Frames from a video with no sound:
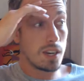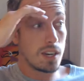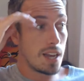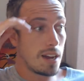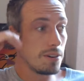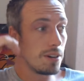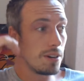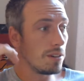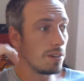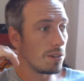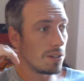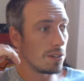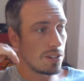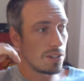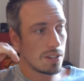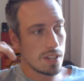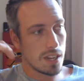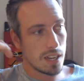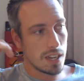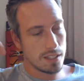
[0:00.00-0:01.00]
and Laudy,
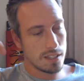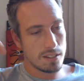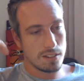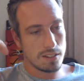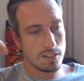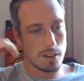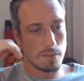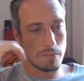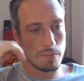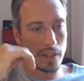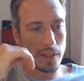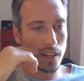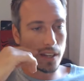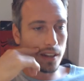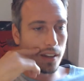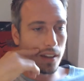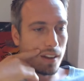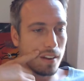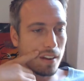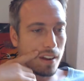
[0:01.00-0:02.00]
which is not
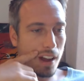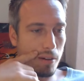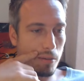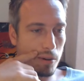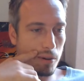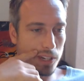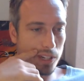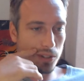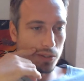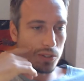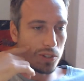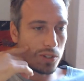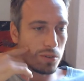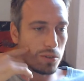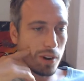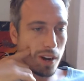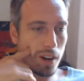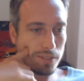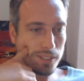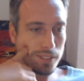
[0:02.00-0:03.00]
something I want to do
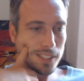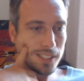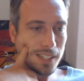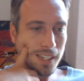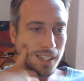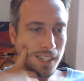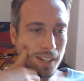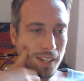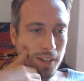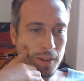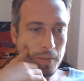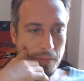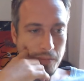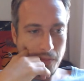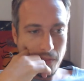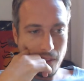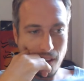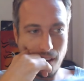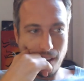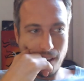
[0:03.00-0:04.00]
too often.
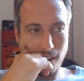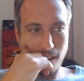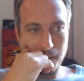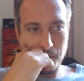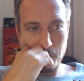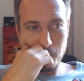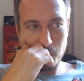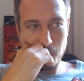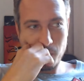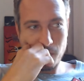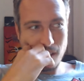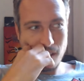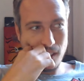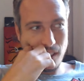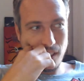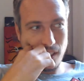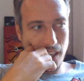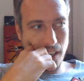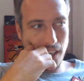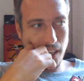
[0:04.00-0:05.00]
And
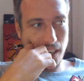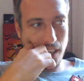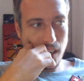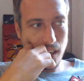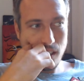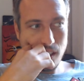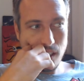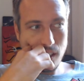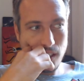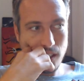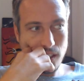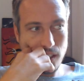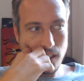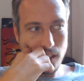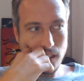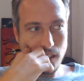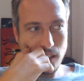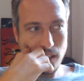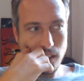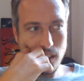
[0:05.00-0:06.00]
then
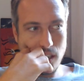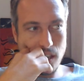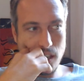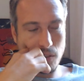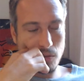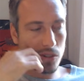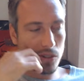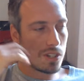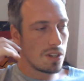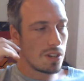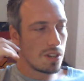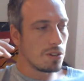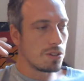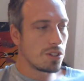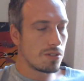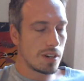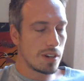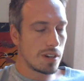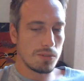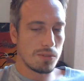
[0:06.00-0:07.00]
it was so
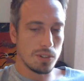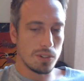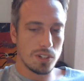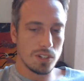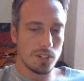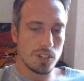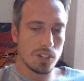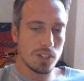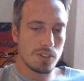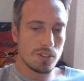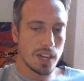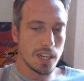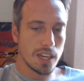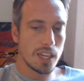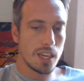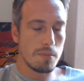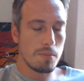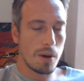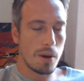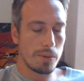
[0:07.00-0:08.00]
stressful just to try
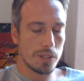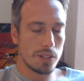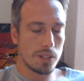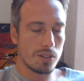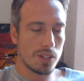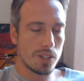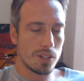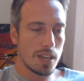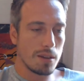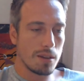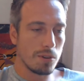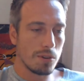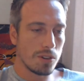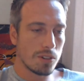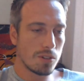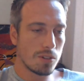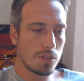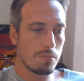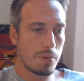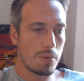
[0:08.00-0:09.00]
and keep up with those
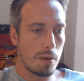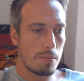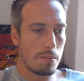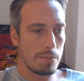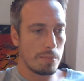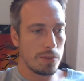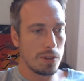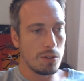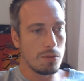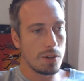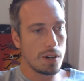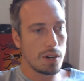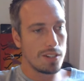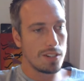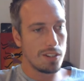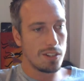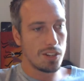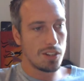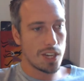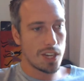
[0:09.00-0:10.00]
tables, pop up new
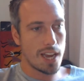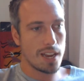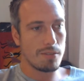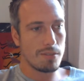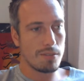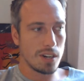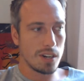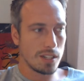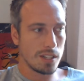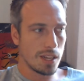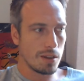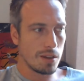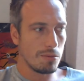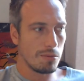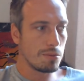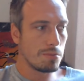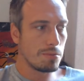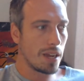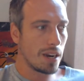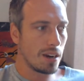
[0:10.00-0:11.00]
ones, decide if another table
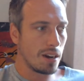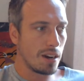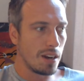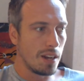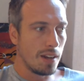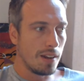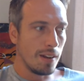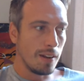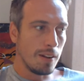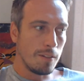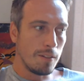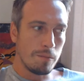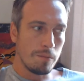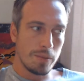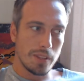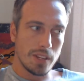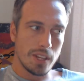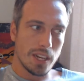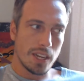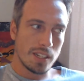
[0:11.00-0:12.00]
was better.
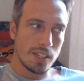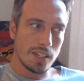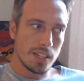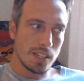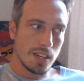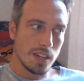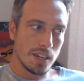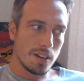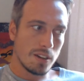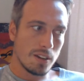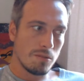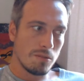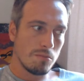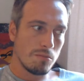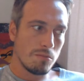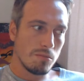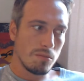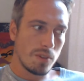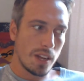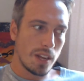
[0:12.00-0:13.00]
That
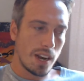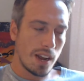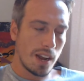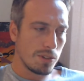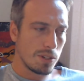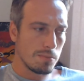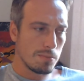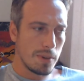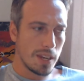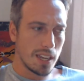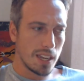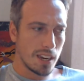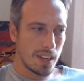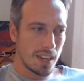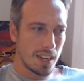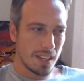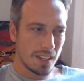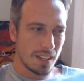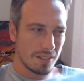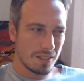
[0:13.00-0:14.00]
and I was making
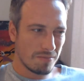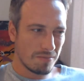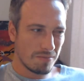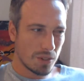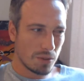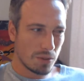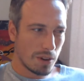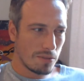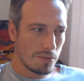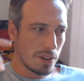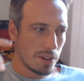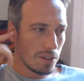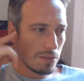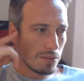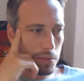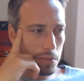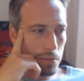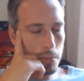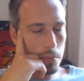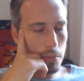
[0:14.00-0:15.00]
like 1,200
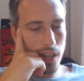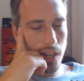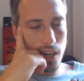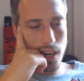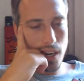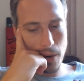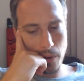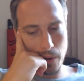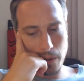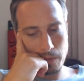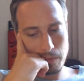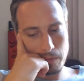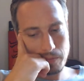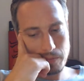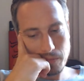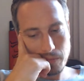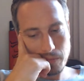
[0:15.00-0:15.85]
VPP an hour,